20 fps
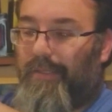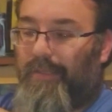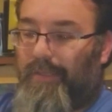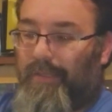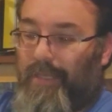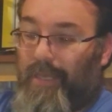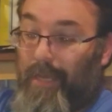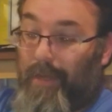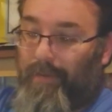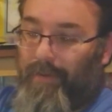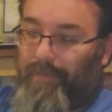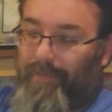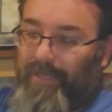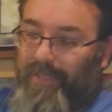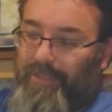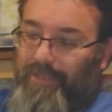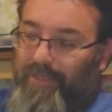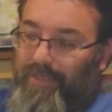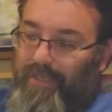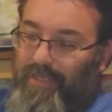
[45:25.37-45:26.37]
Okay, I want to make
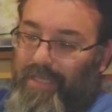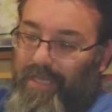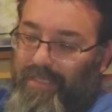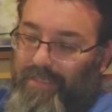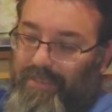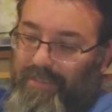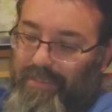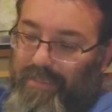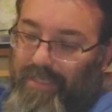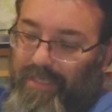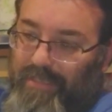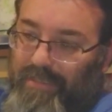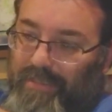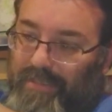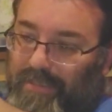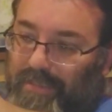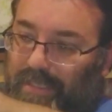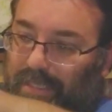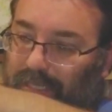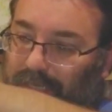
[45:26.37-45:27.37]
sure that that's nice
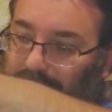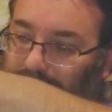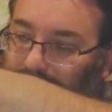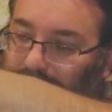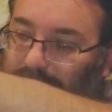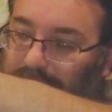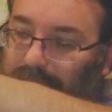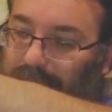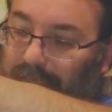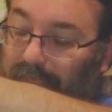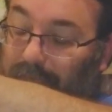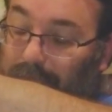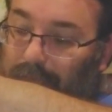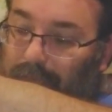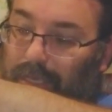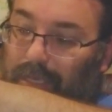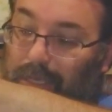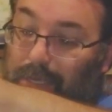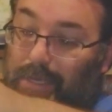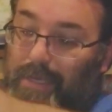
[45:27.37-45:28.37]
and tight.
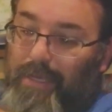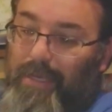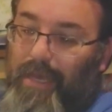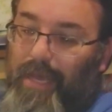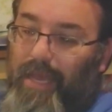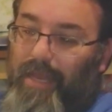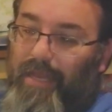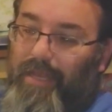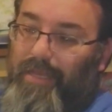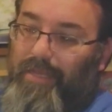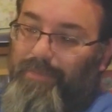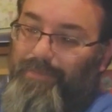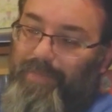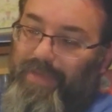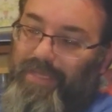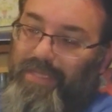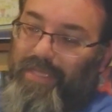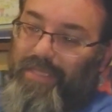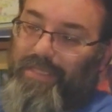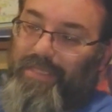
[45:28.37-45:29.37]

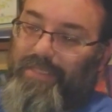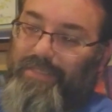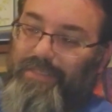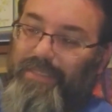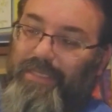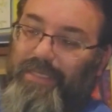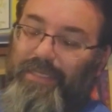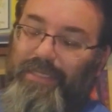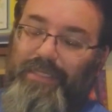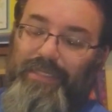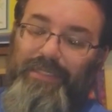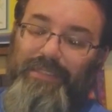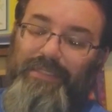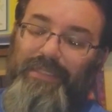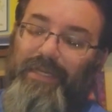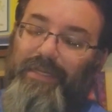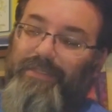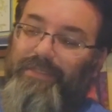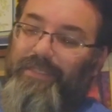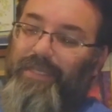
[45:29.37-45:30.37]
Being that it's a
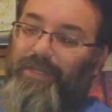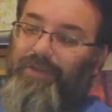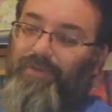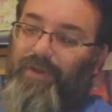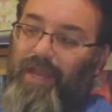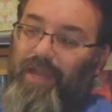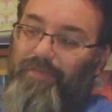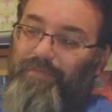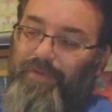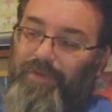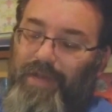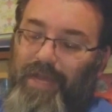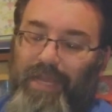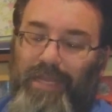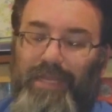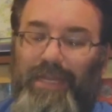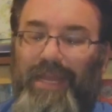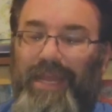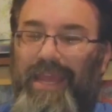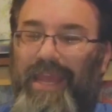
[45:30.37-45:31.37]
solid state drive, you're
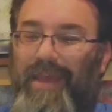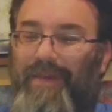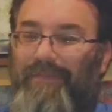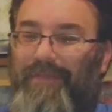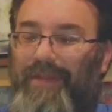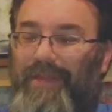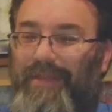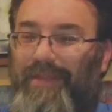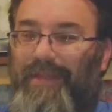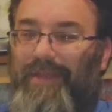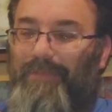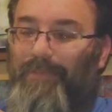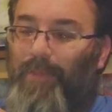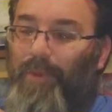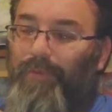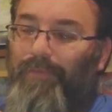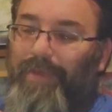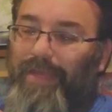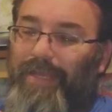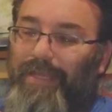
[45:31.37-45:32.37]
not going to have anything
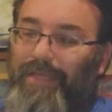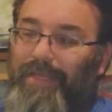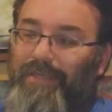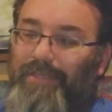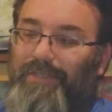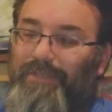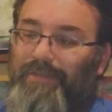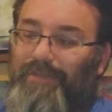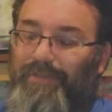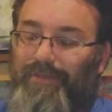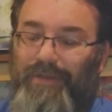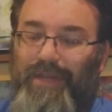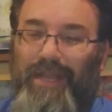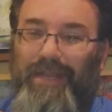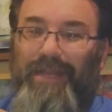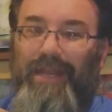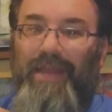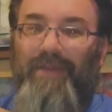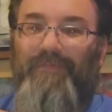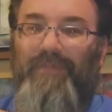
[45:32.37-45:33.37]
moving in there, so you're
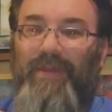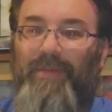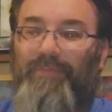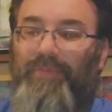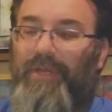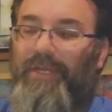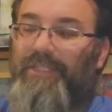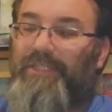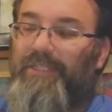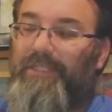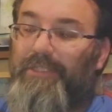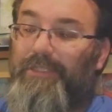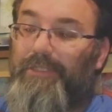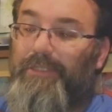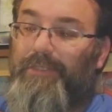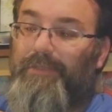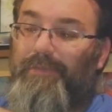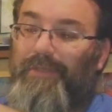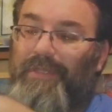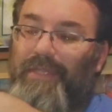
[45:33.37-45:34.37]
not going to have vibration
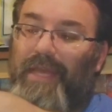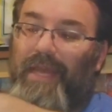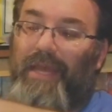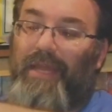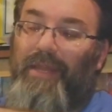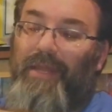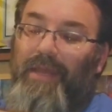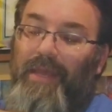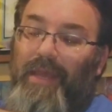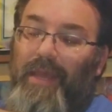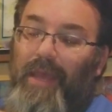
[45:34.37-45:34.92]
issues with that.